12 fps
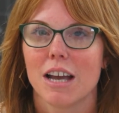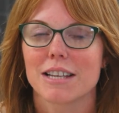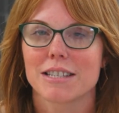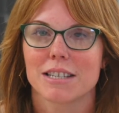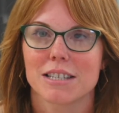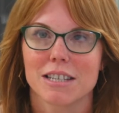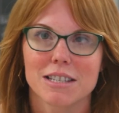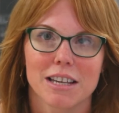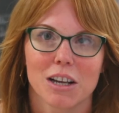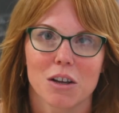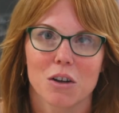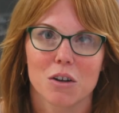assistance
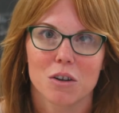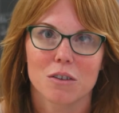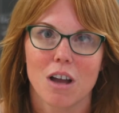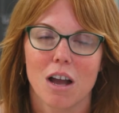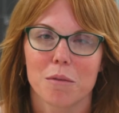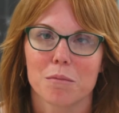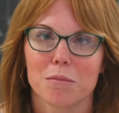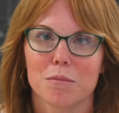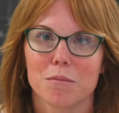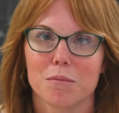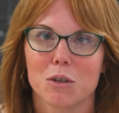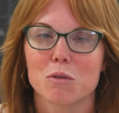and
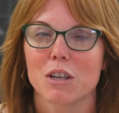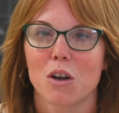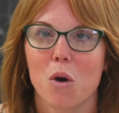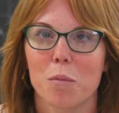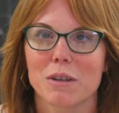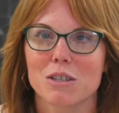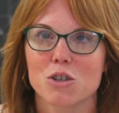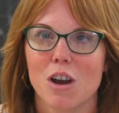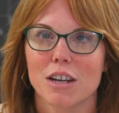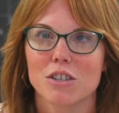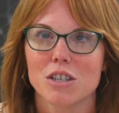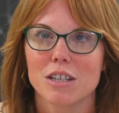using coping
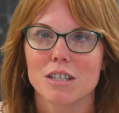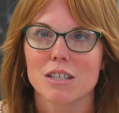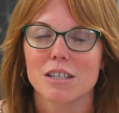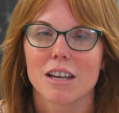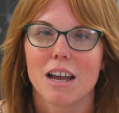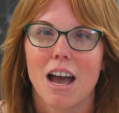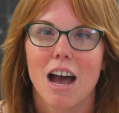strategies.